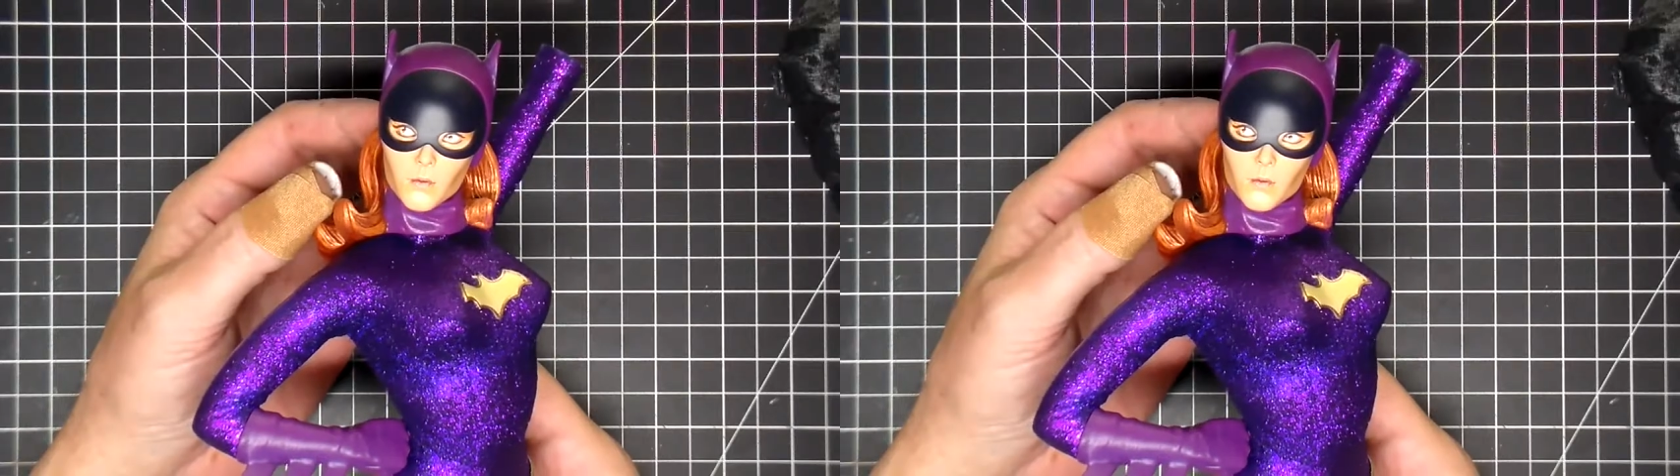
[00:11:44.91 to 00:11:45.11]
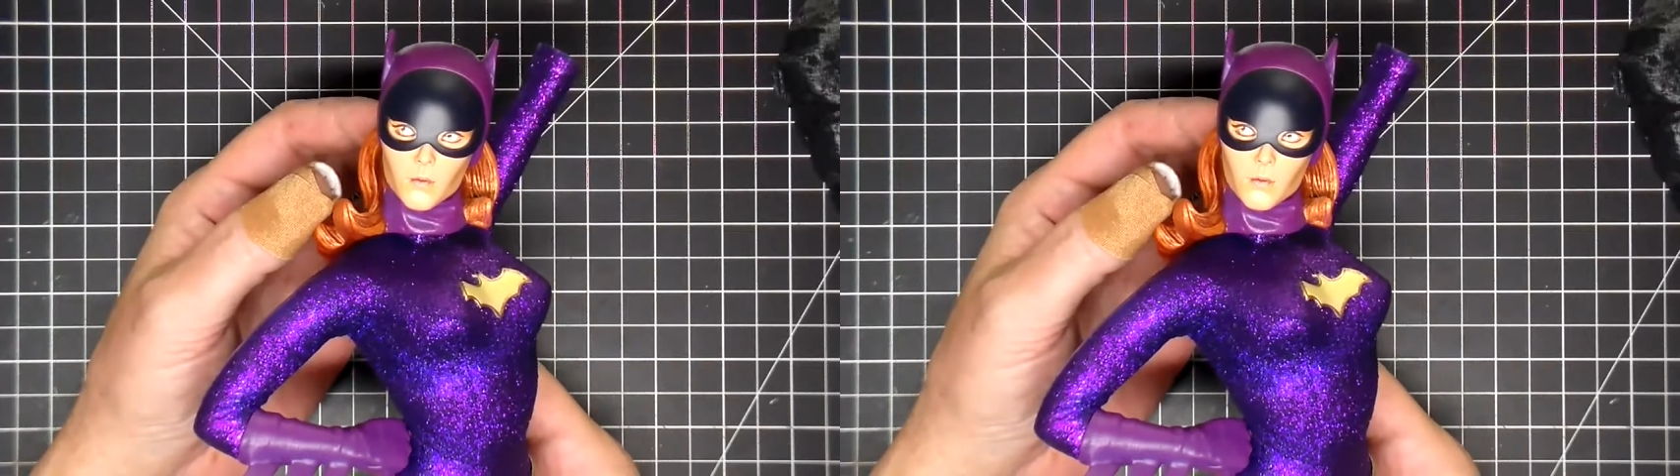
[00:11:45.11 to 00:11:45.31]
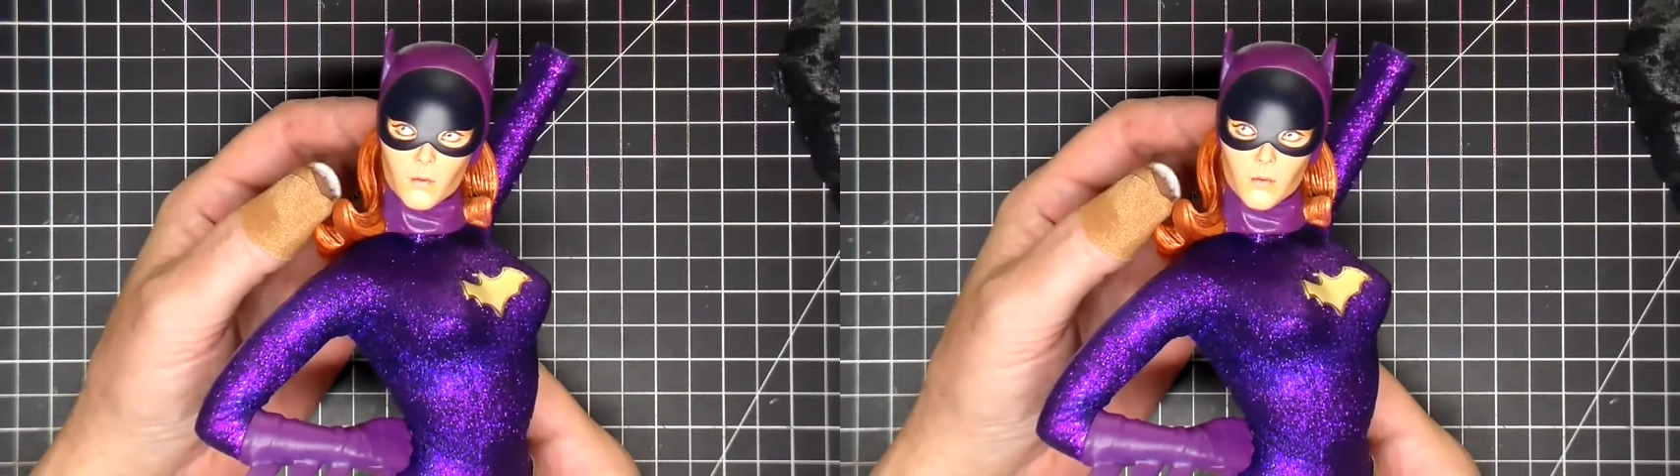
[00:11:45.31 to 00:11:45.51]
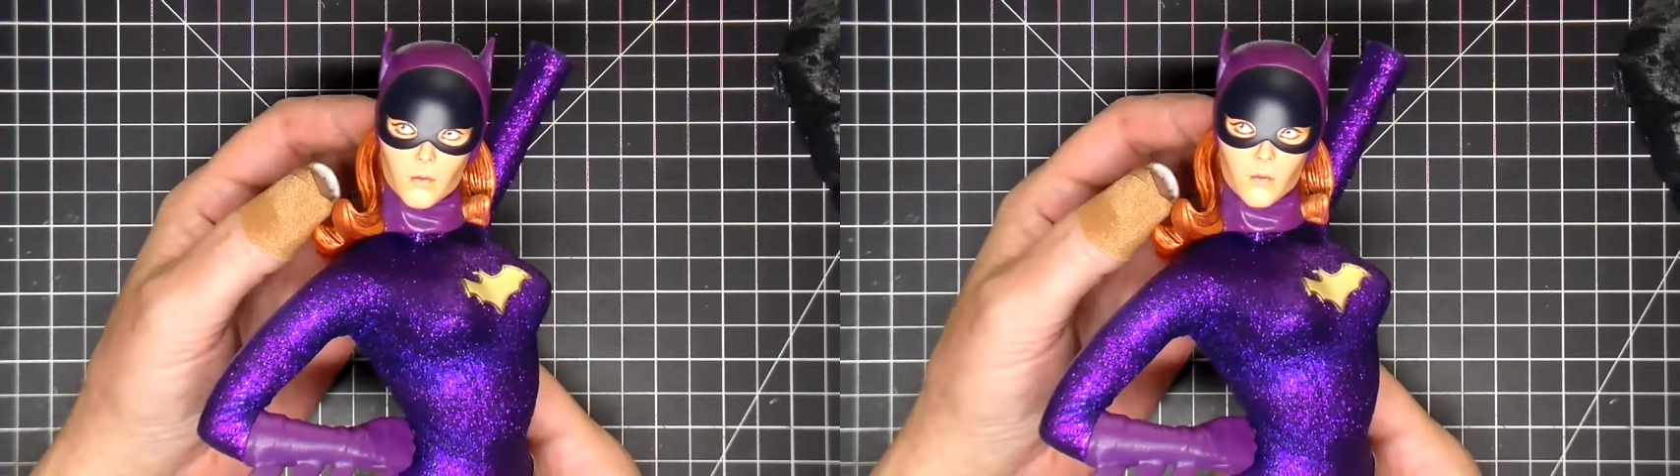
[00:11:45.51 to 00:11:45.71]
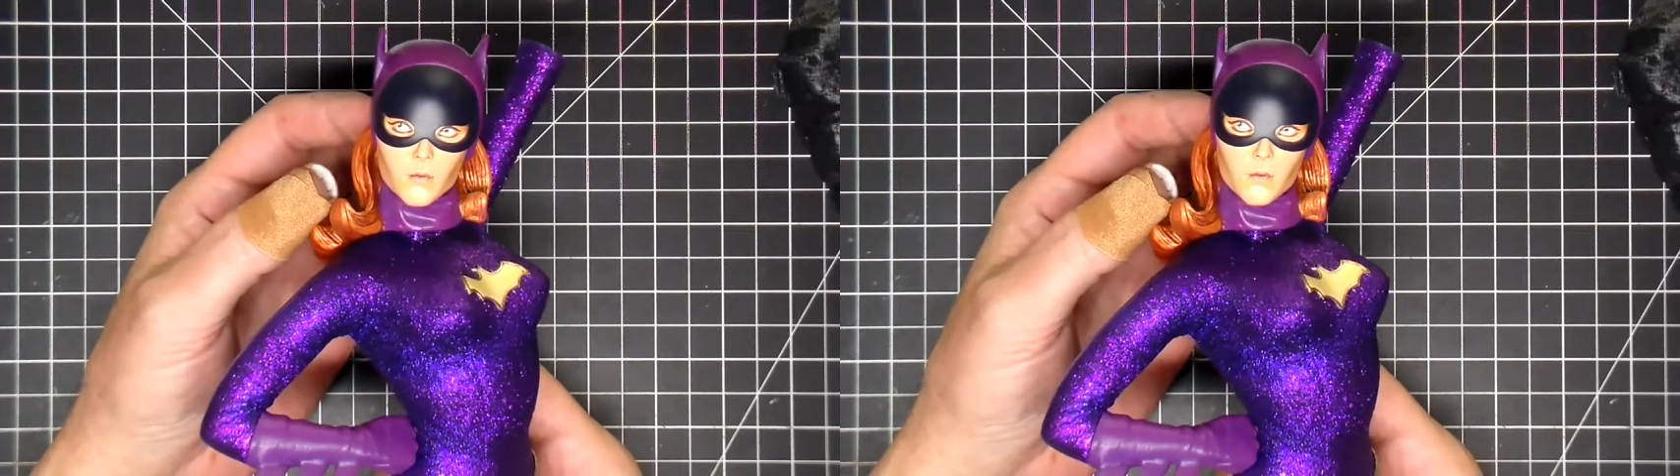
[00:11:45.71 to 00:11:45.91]
and I'll see
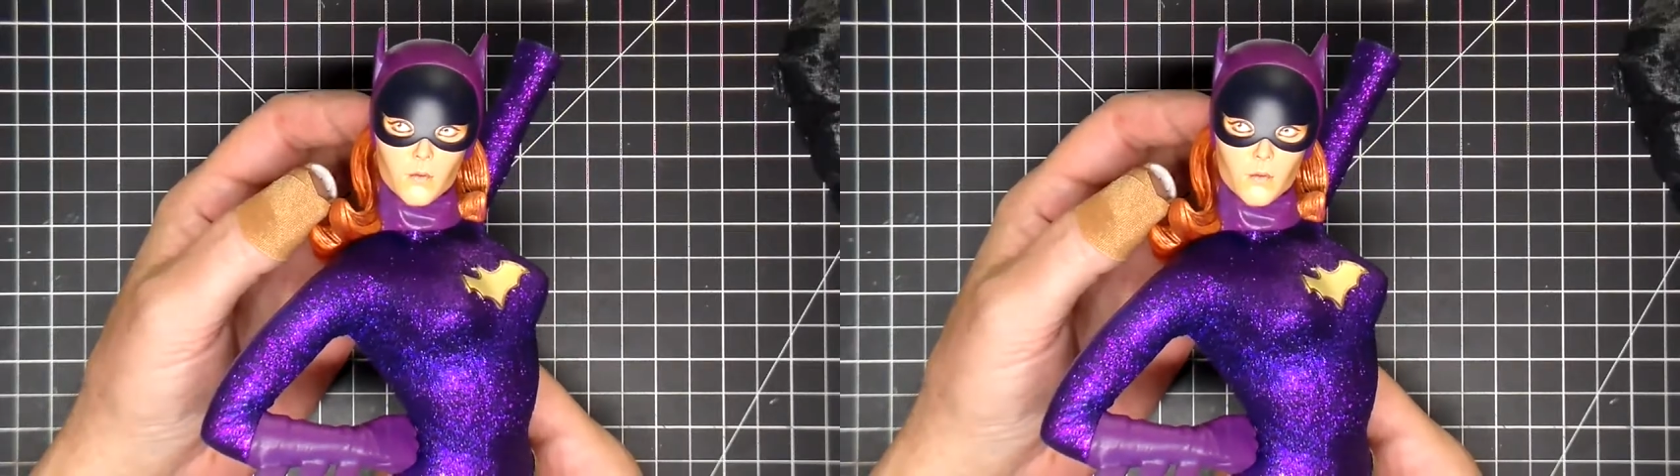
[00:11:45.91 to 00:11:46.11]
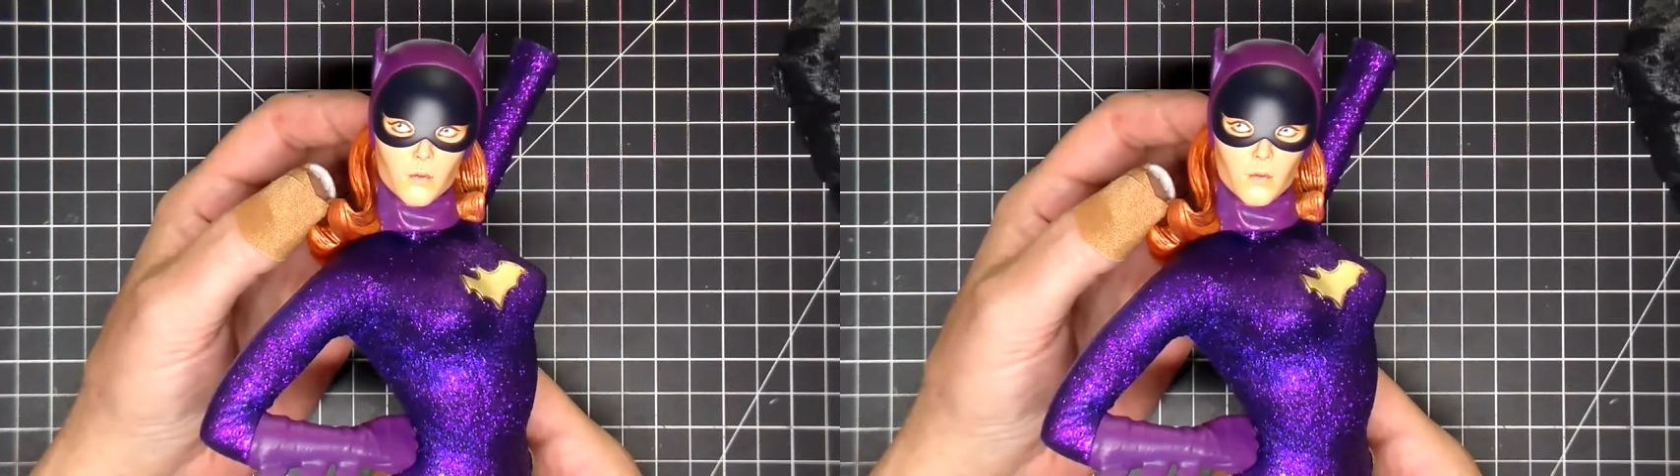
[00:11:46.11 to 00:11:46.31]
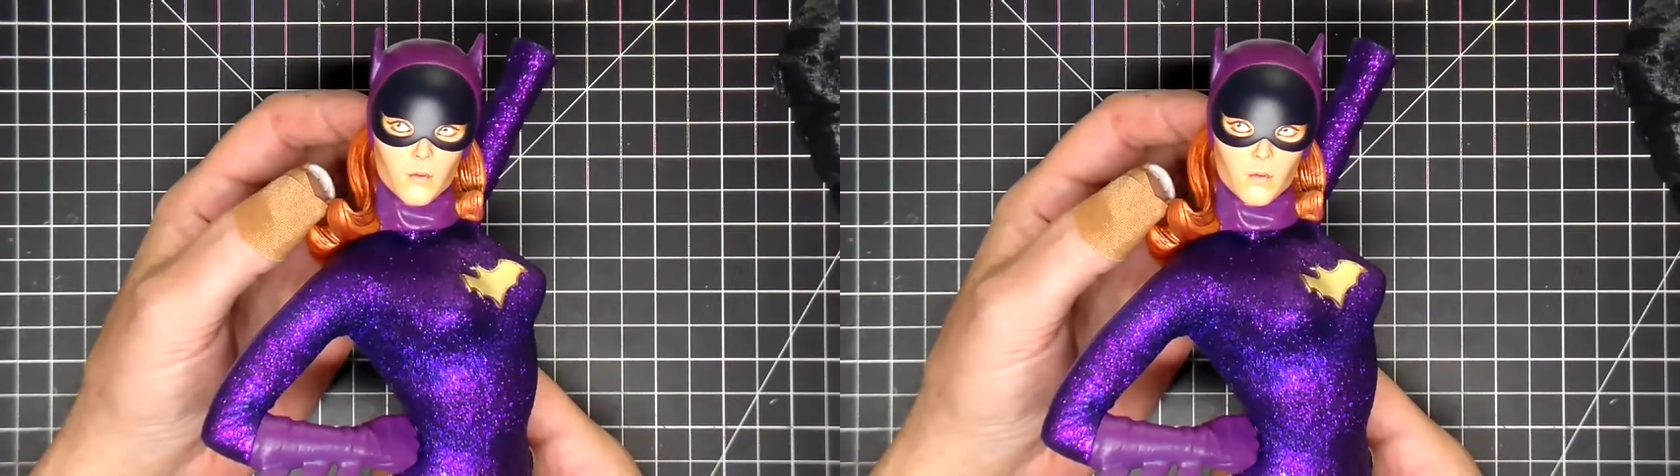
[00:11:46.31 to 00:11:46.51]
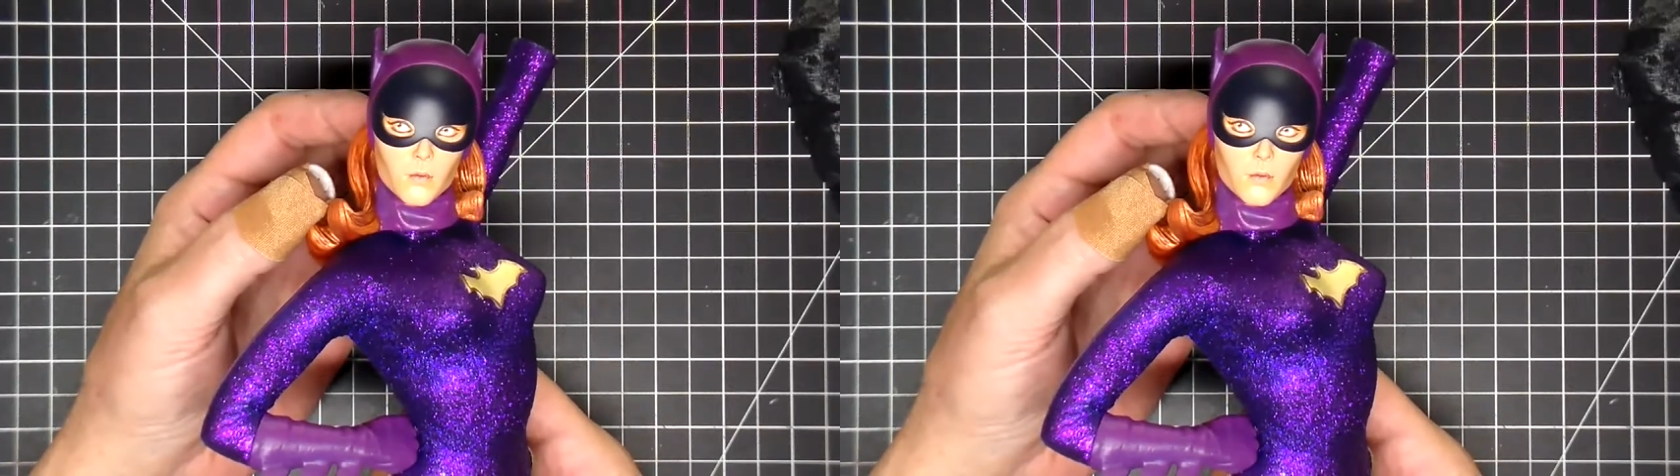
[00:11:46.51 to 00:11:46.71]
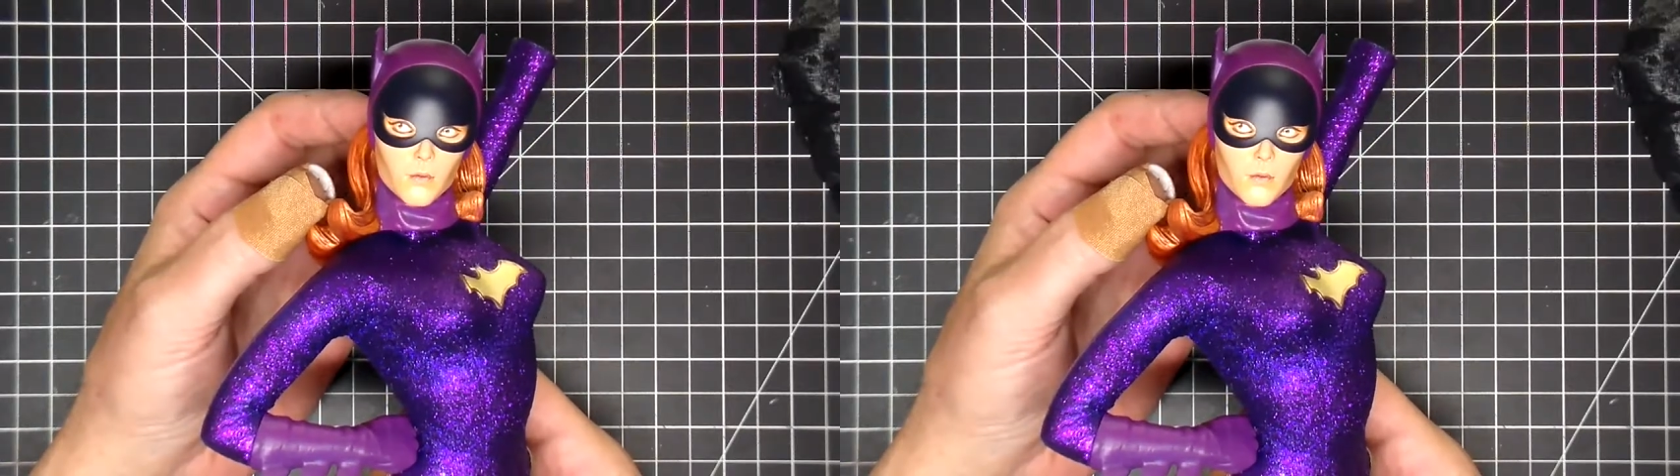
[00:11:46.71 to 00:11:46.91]
you guys for the
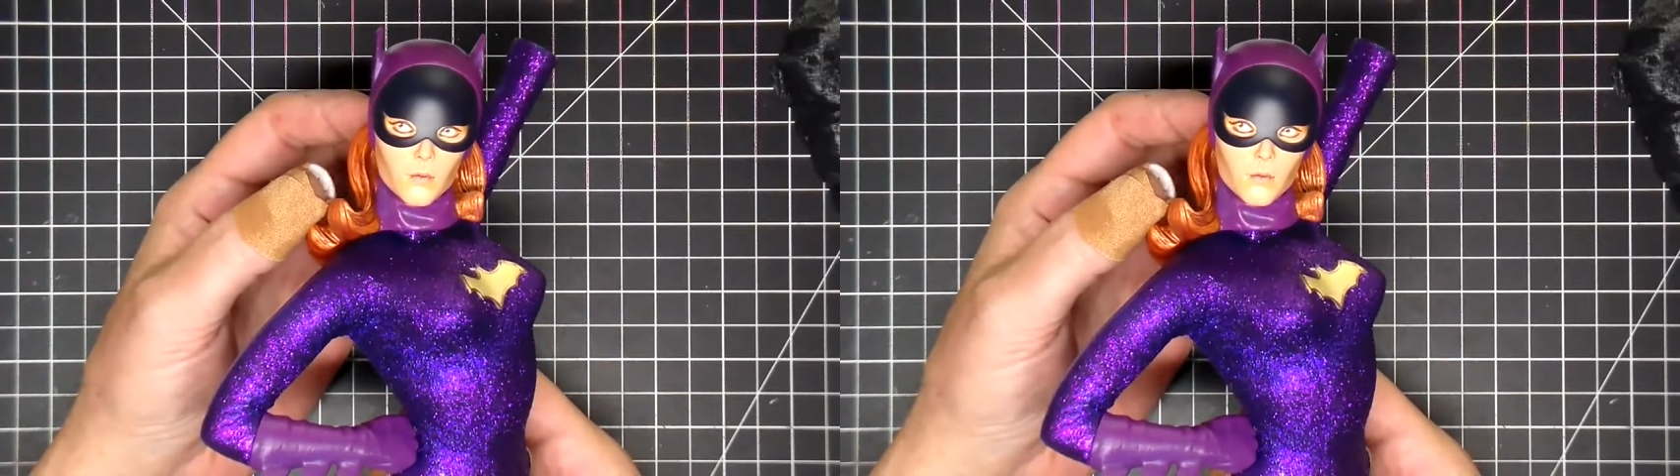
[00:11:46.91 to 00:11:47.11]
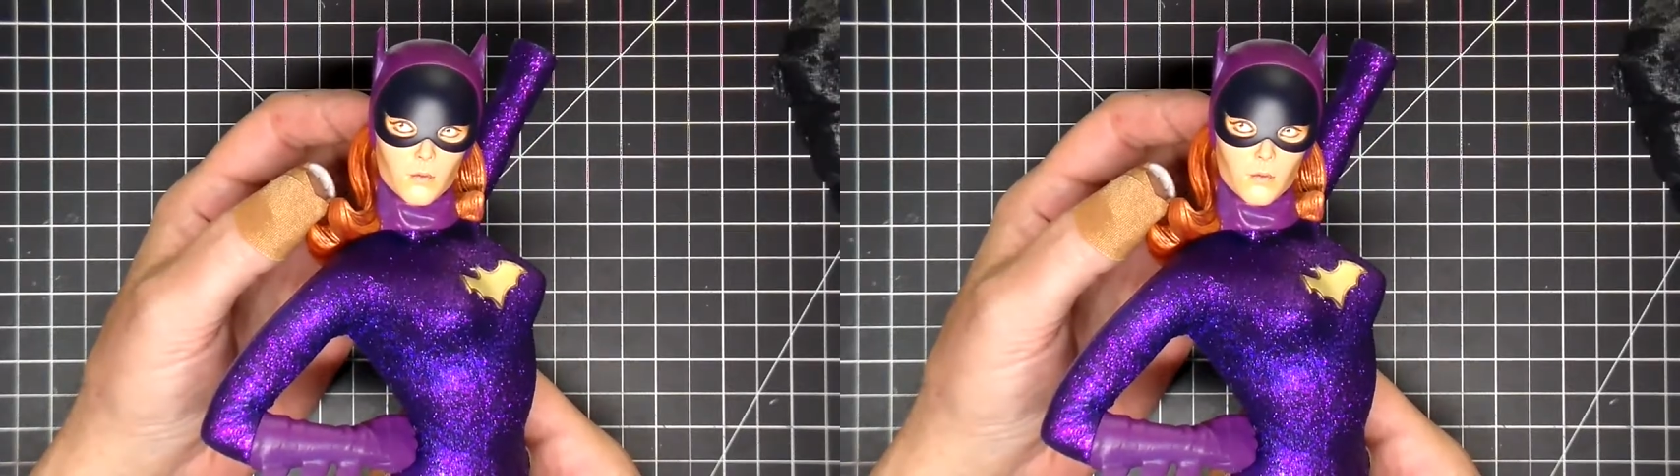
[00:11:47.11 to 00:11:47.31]
finale.